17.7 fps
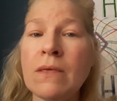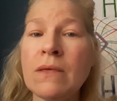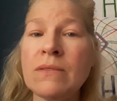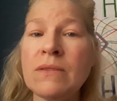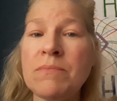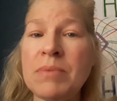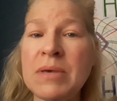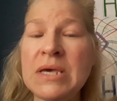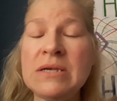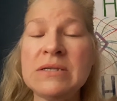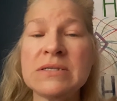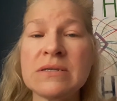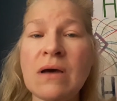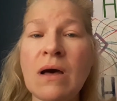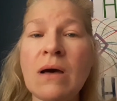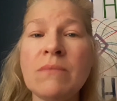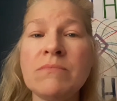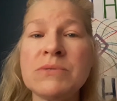The peace
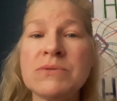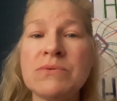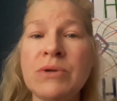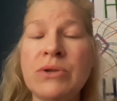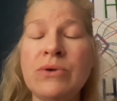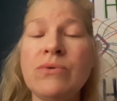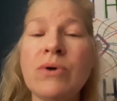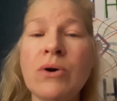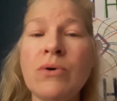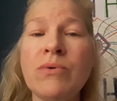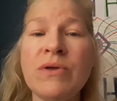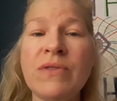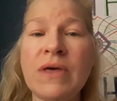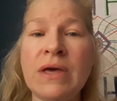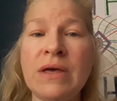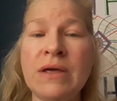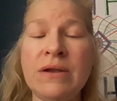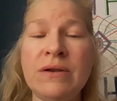comes when you go
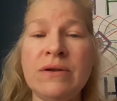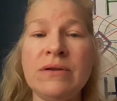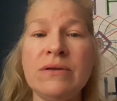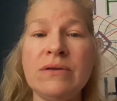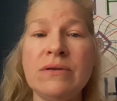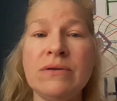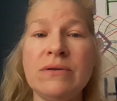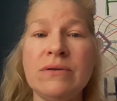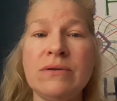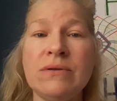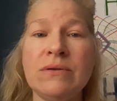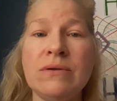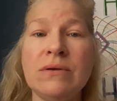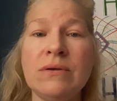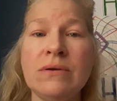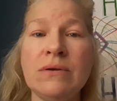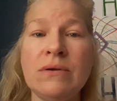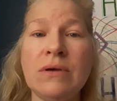within
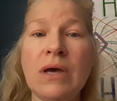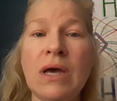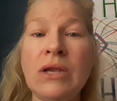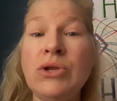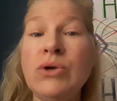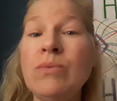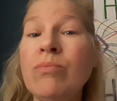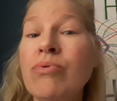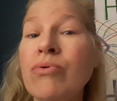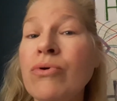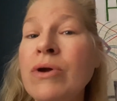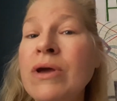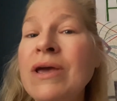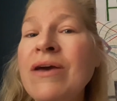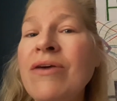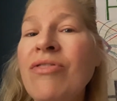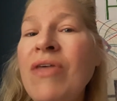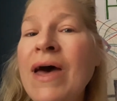and you
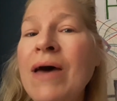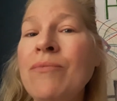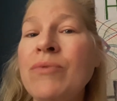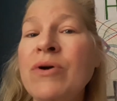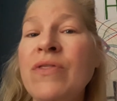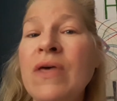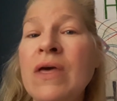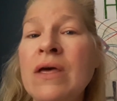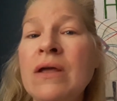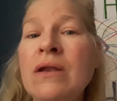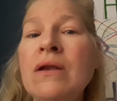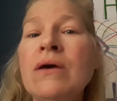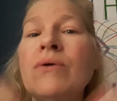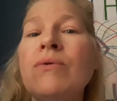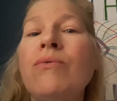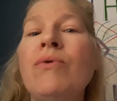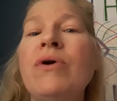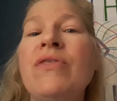bring that within
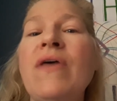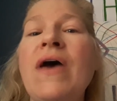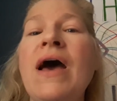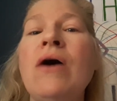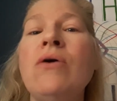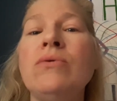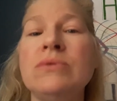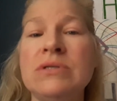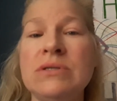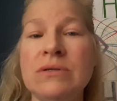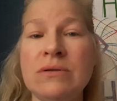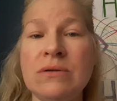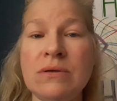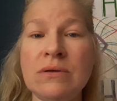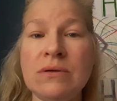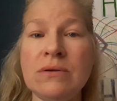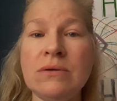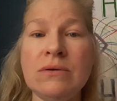without,
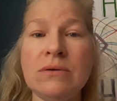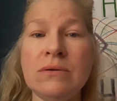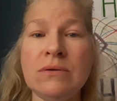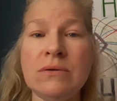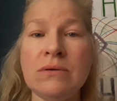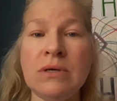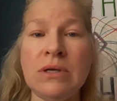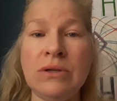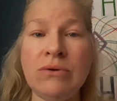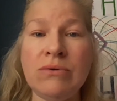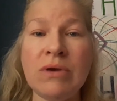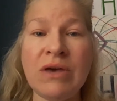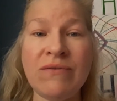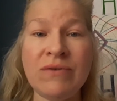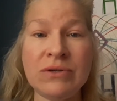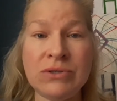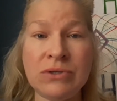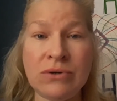and you give
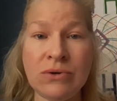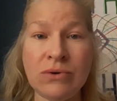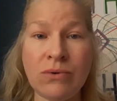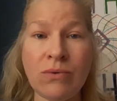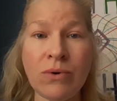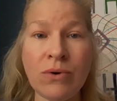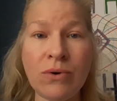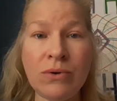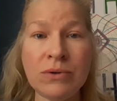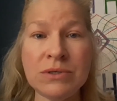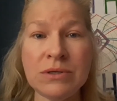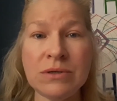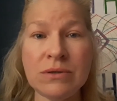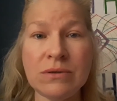it to your world.